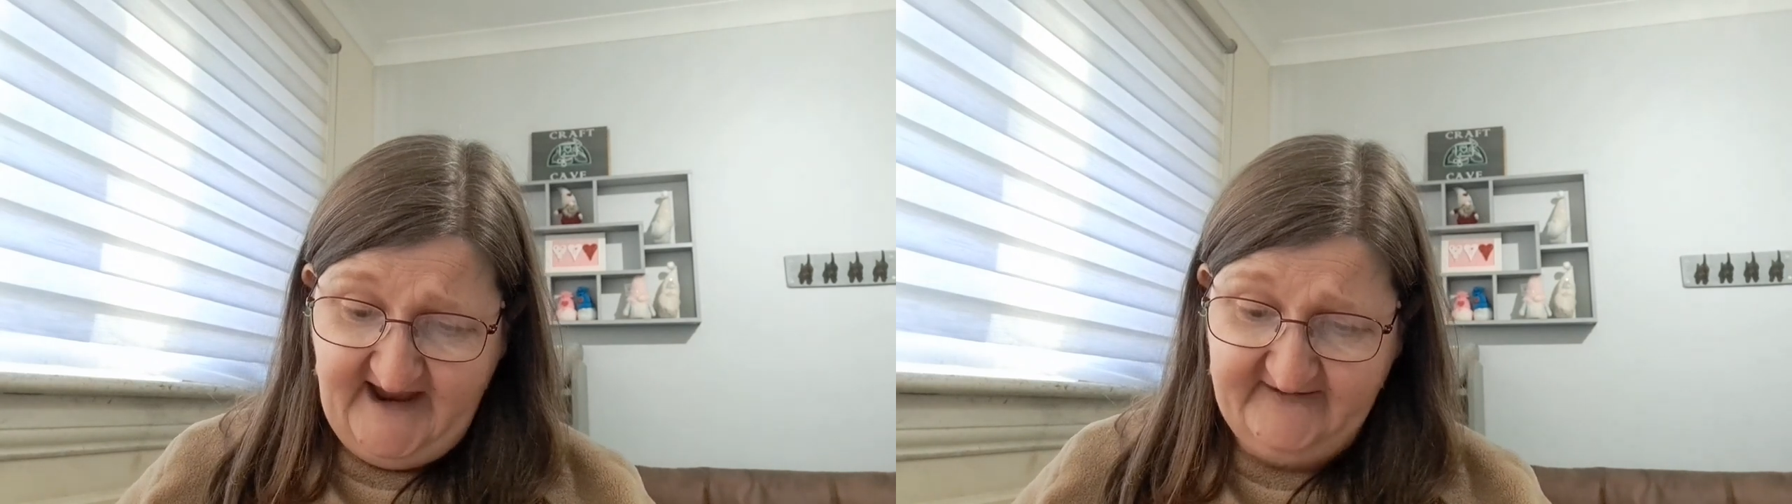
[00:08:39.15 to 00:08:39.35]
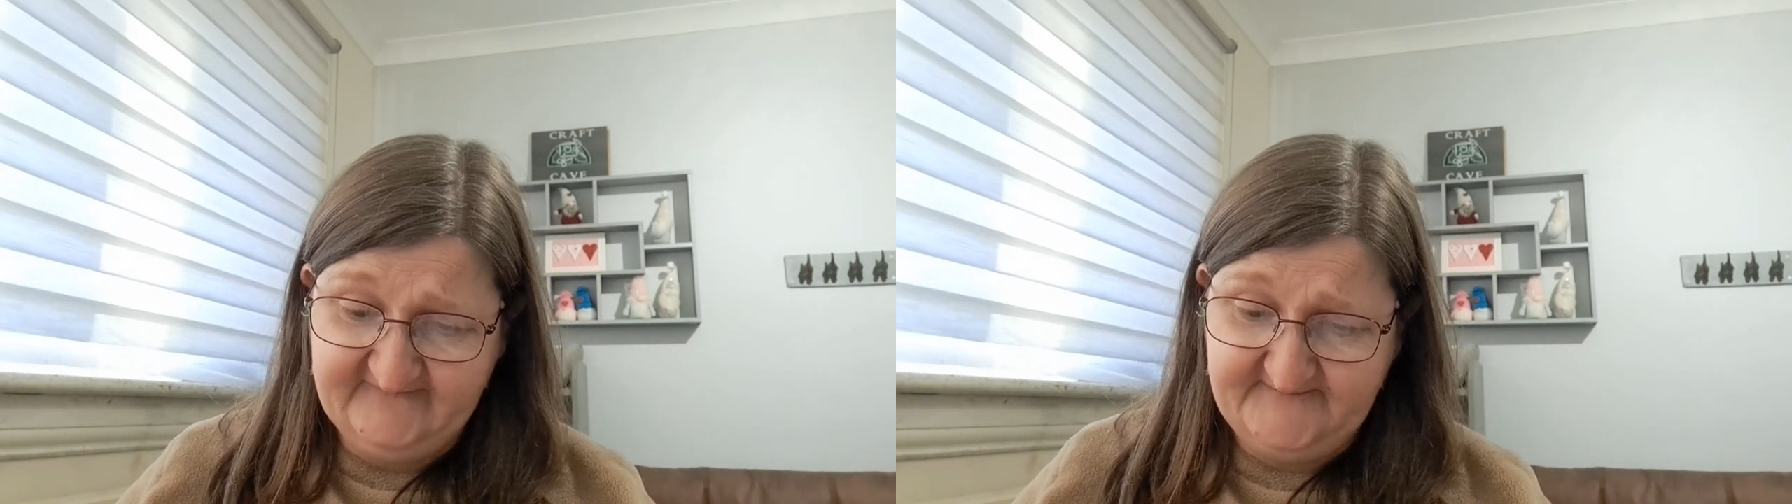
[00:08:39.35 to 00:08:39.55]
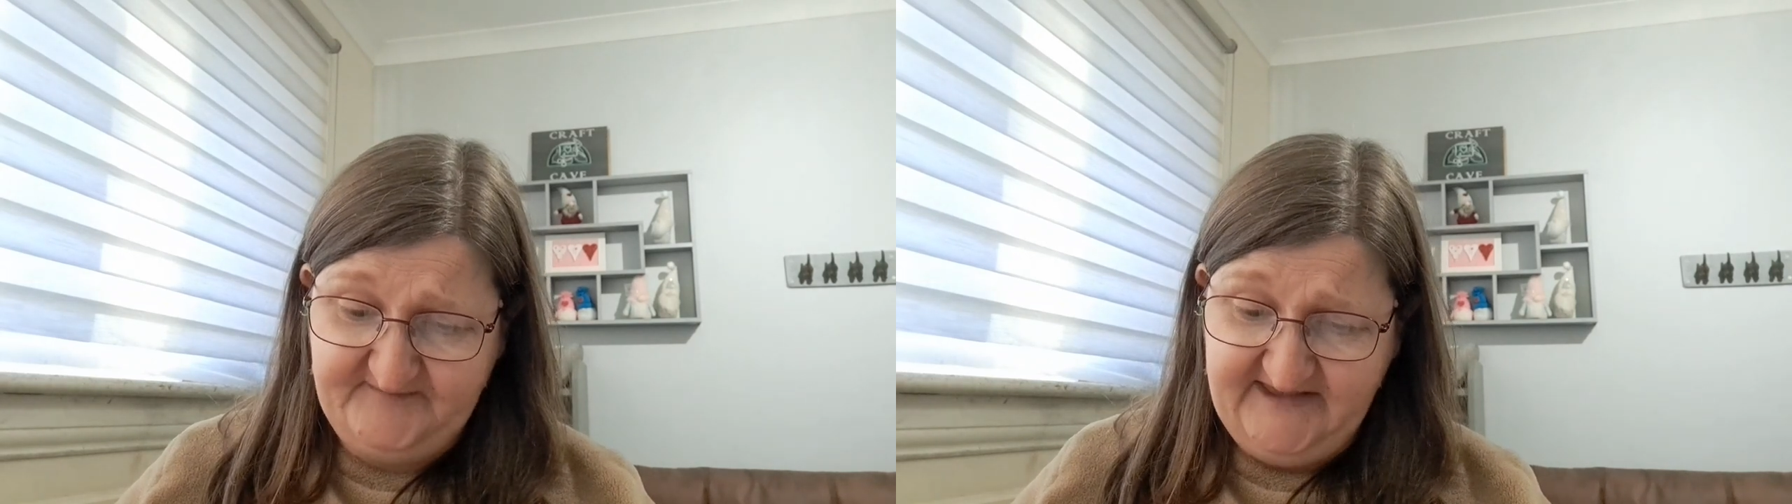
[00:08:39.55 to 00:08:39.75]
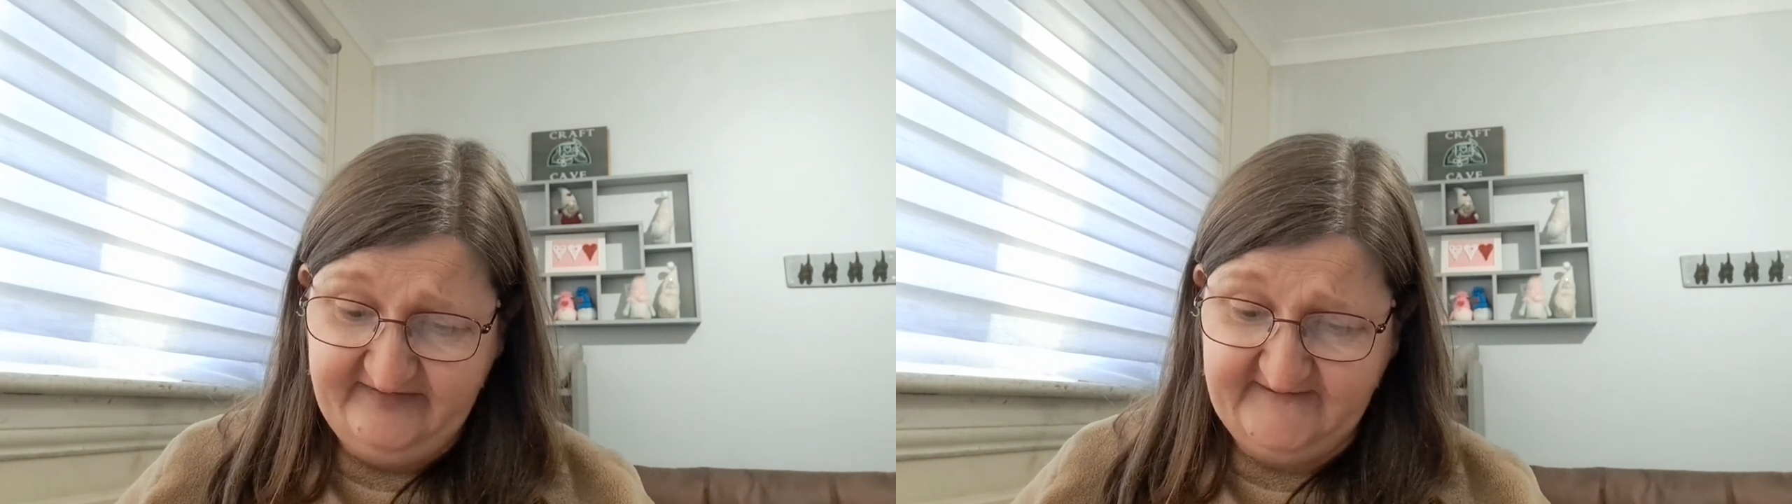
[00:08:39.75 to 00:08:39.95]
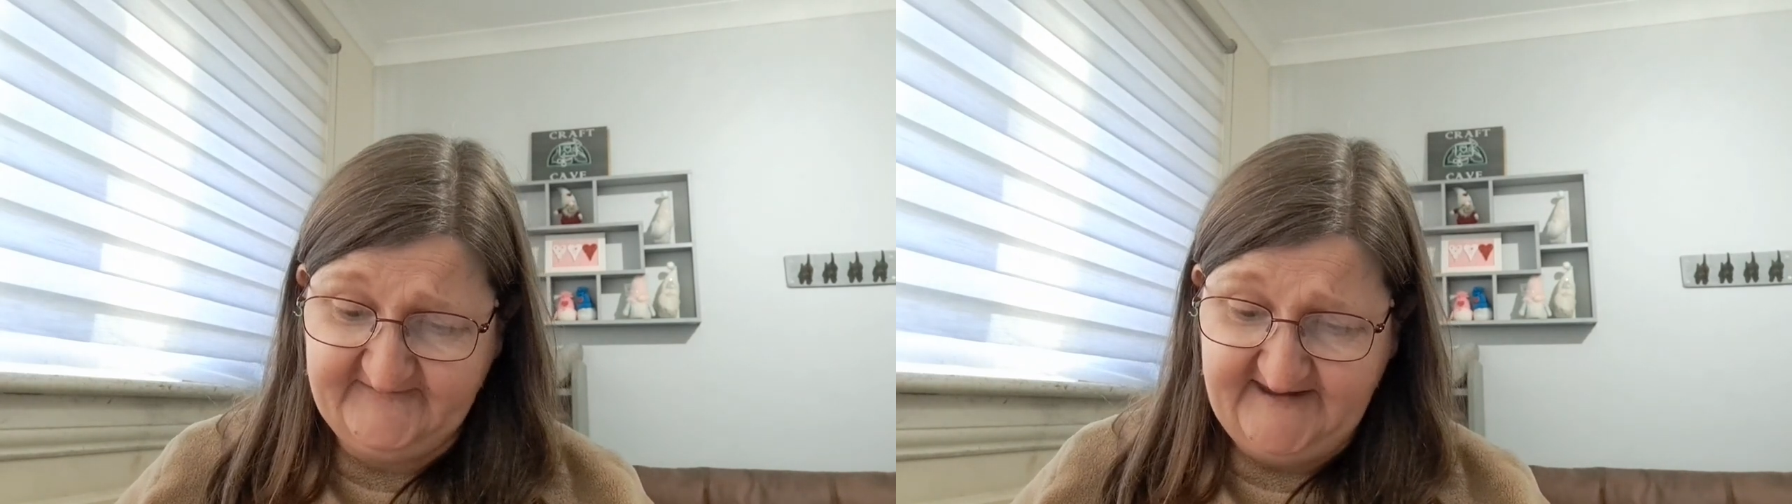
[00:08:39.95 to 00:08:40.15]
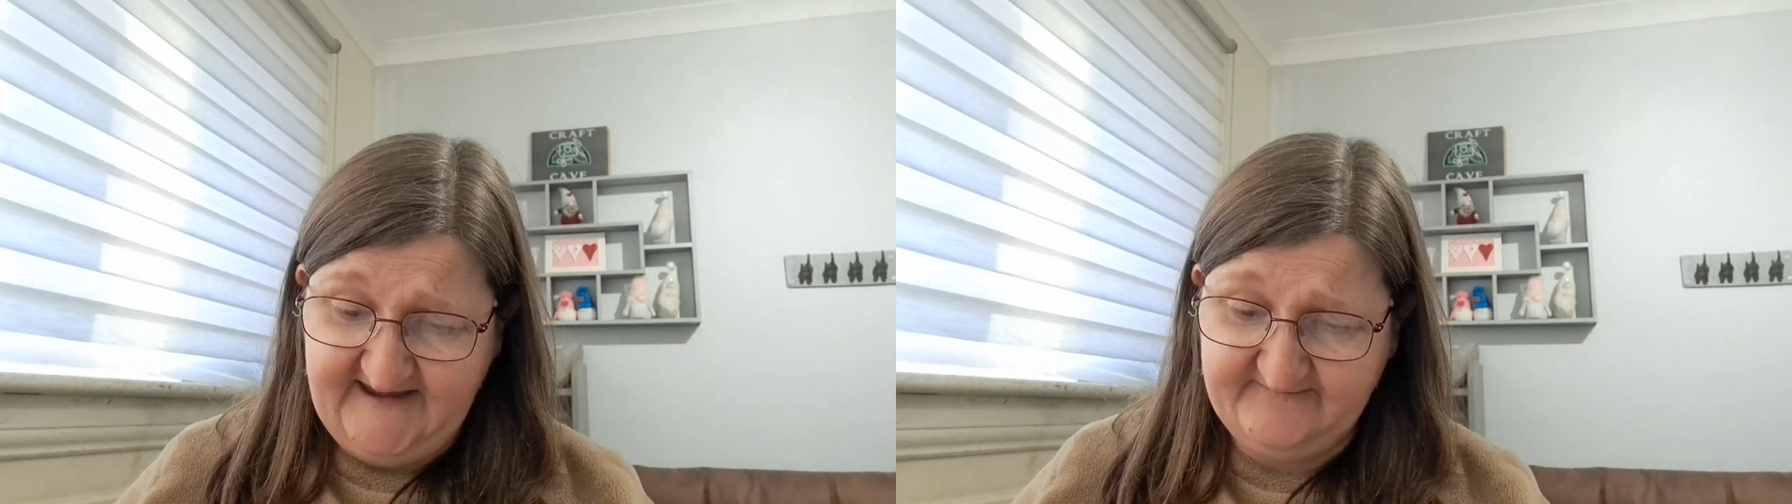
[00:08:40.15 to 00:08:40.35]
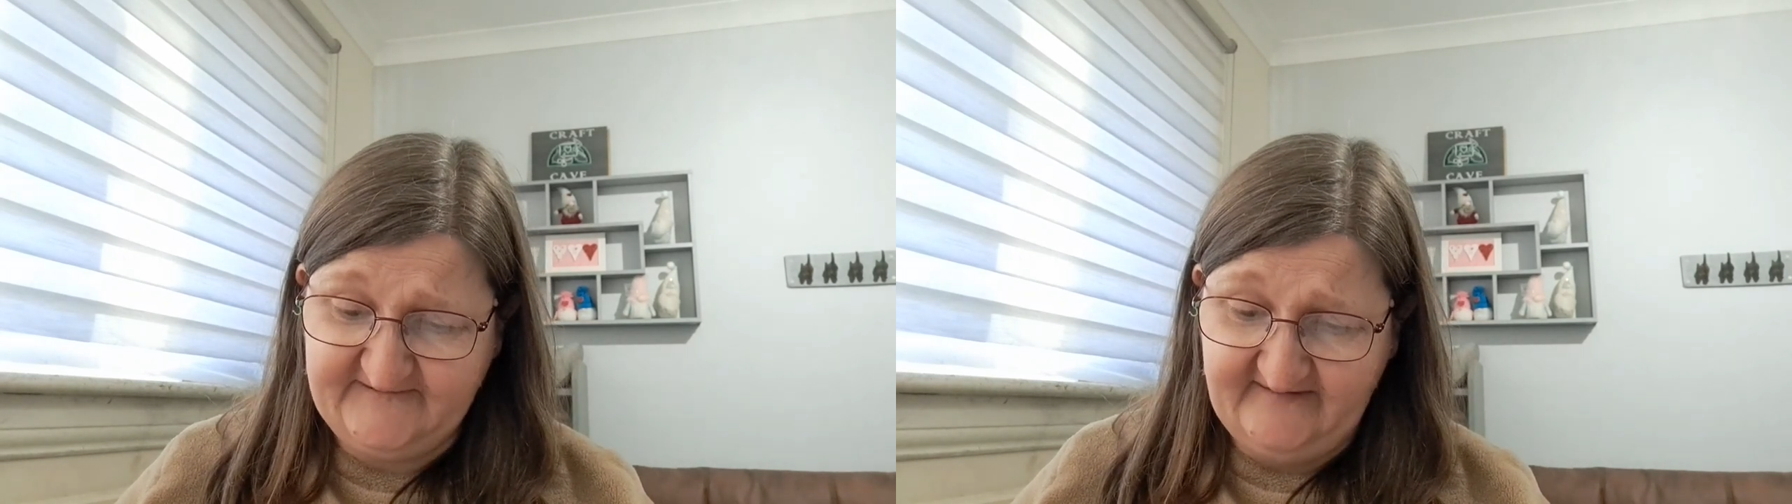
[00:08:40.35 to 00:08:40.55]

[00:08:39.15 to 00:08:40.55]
and repeat the steps